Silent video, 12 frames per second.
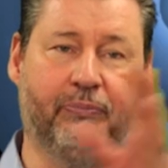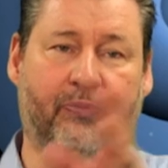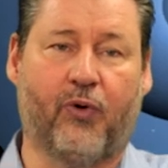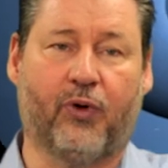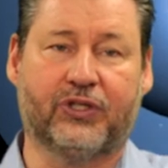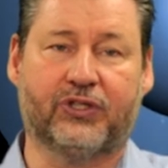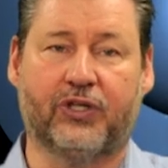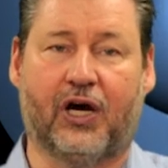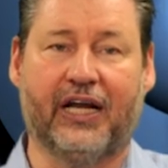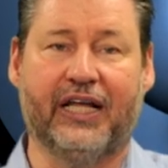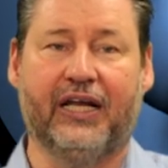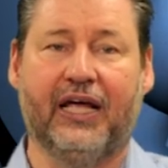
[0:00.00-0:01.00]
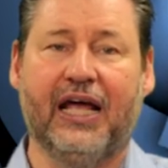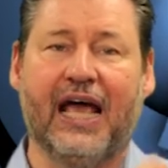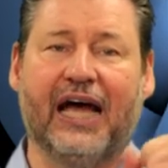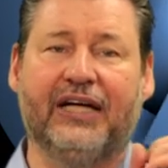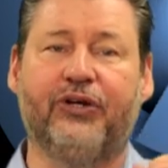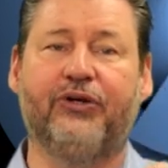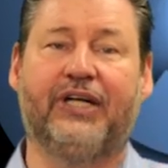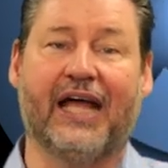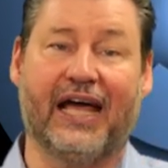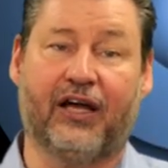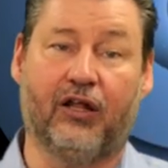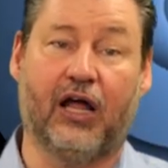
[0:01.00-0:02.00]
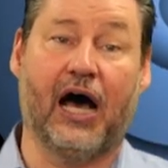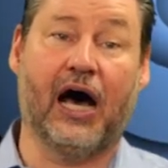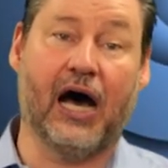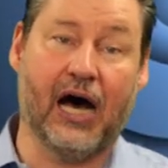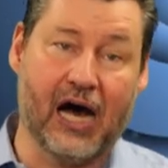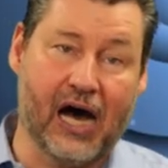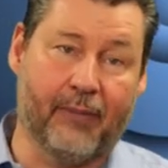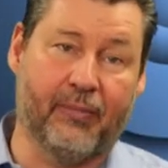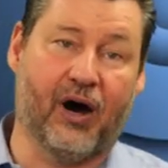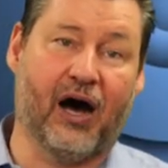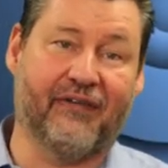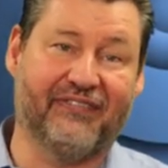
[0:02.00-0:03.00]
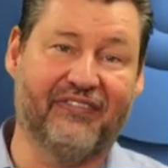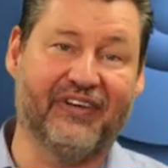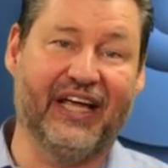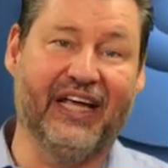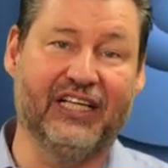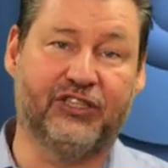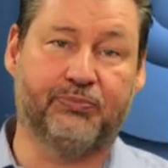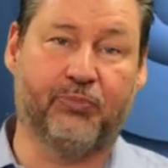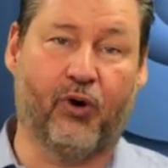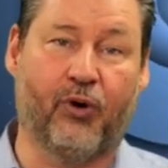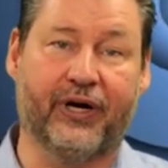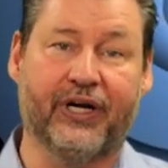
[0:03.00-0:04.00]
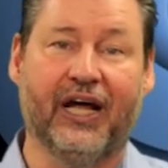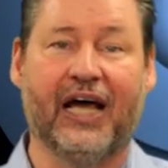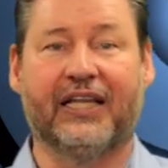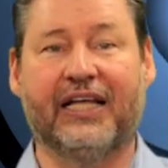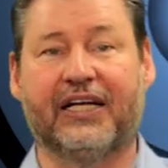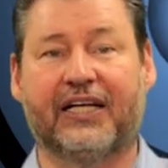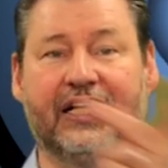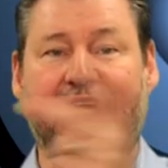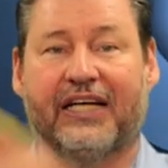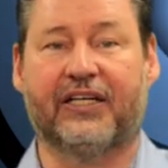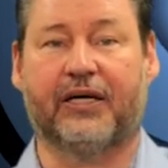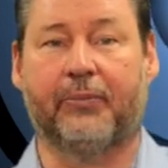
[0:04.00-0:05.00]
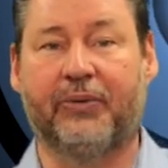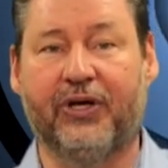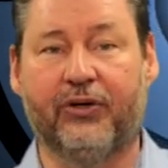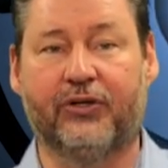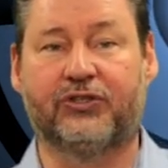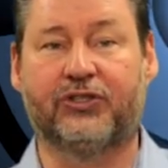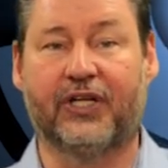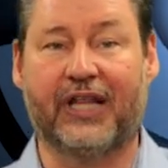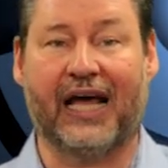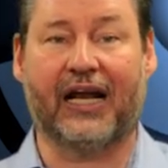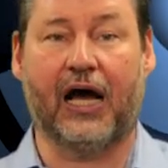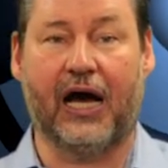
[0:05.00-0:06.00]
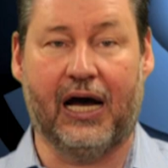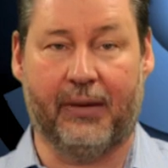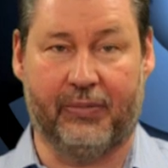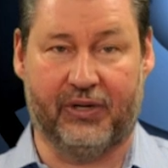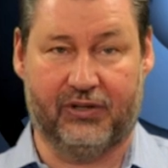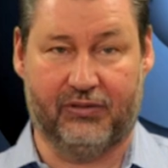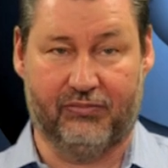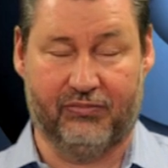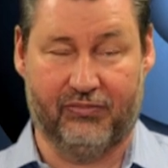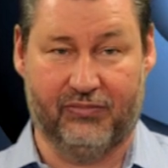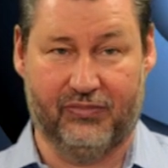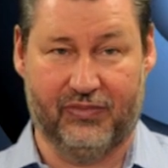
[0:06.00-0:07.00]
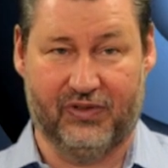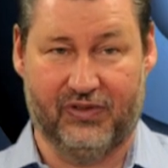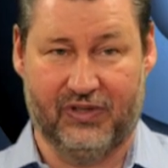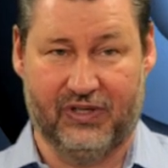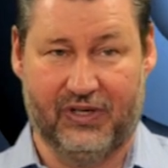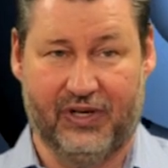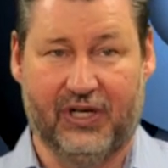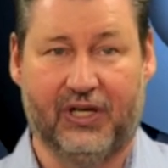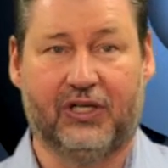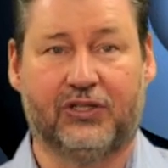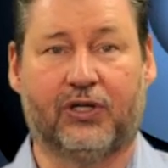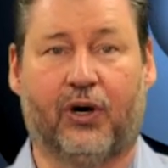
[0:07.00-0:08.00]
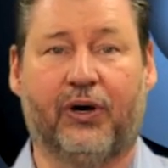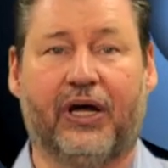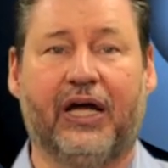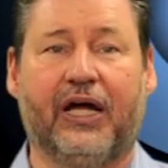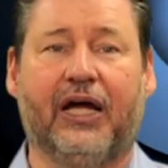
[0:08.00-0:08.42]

ports on it, and you dangle a hub off of each port, then connect the computers to that hub. So